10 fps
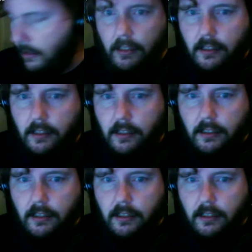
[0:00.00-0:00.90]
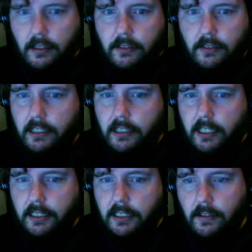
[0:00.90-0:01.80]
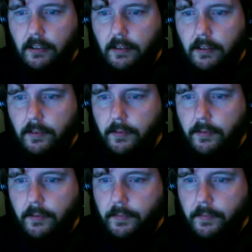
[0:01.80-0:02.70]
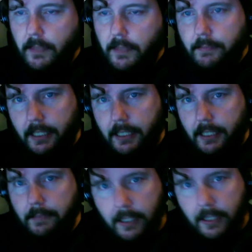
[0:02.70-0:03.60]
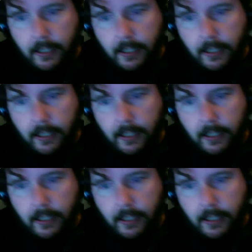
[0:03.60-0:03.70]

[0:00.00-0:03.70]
Yep, see? Ladies and gentlemen, you can't actually see.